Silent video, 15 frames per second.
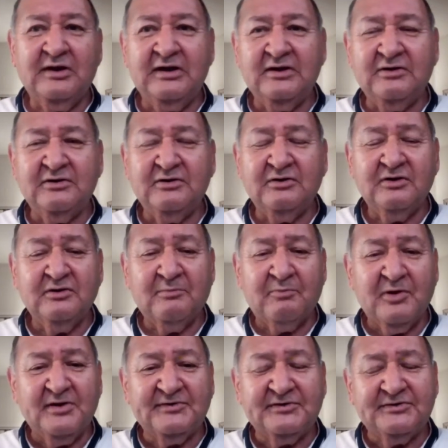in the
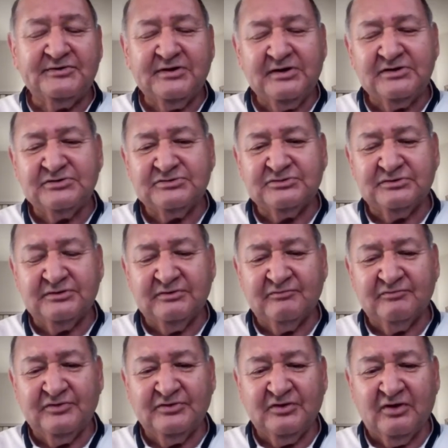presentation
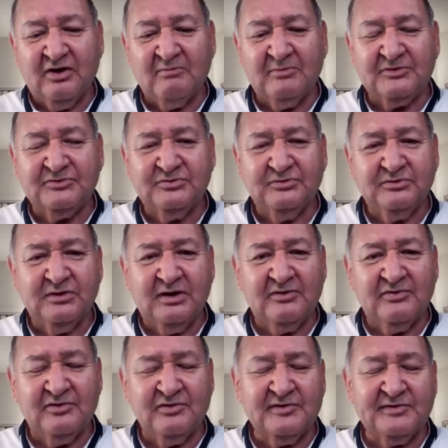of the Dharma to
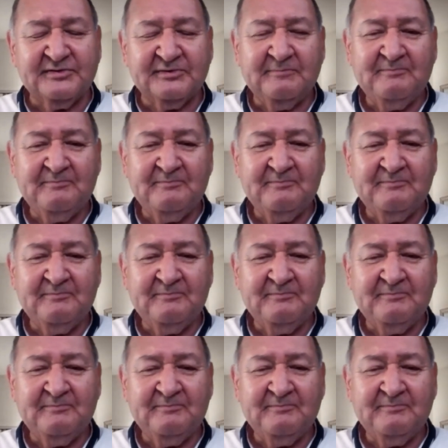others,